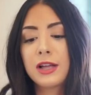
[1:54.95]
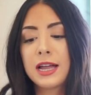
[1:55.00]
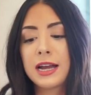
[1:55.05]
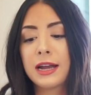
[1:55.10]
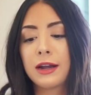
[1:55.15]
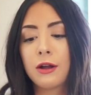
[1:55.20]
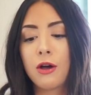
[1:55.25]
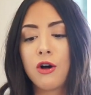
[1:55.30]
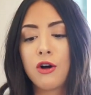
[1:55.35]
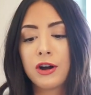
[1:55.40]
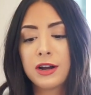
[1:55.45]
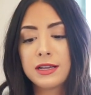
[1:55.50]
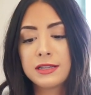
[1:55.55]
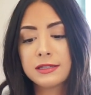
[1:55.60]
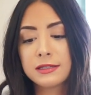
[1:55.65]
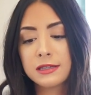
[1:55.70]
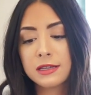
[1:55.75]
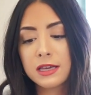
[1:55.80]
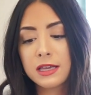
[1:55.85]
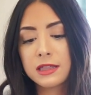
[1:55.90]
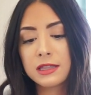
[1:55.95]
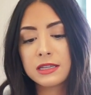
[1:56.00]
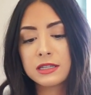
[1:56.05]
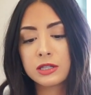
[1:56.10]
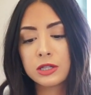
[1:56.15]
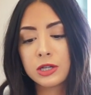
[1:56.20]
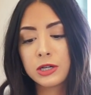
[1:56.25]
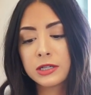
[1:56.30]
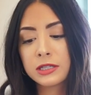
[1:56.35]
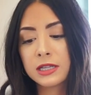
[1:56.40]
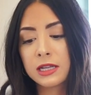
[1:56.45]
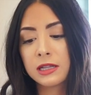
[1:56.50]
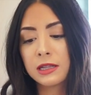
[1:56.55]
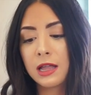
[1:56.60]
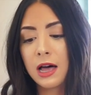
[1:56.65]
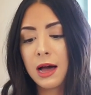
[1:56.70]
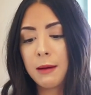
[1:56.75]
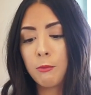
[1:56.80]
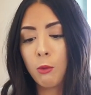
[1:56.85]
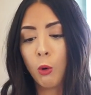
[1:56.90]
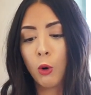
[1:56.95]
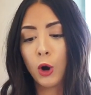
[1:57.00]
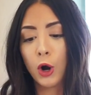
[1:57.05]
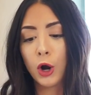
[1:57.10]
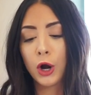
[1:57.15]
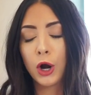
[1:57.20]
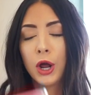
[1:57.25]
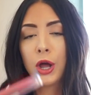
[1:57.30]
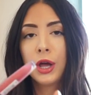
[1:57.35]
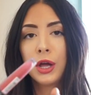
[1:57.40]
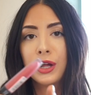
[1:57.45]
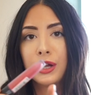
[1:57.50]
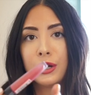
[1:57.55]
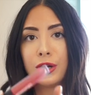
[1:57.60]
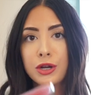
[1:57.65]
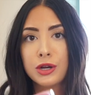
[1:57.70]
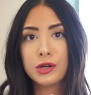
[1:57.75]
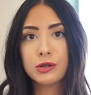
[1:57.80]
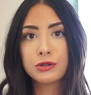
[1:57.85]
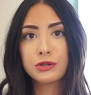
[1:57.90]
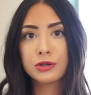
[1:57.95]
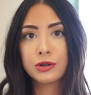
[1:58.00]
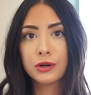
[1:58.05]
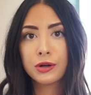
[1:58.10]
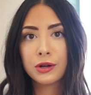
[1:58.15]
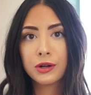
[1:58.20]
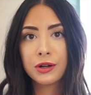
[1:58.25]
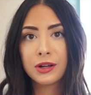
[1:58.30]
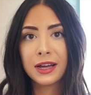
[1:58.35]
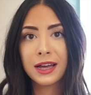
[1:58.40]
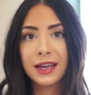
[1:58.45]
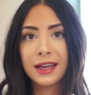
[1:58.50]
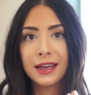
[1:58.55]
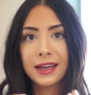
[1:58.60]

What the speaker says: and honestly this looks a lot more neutral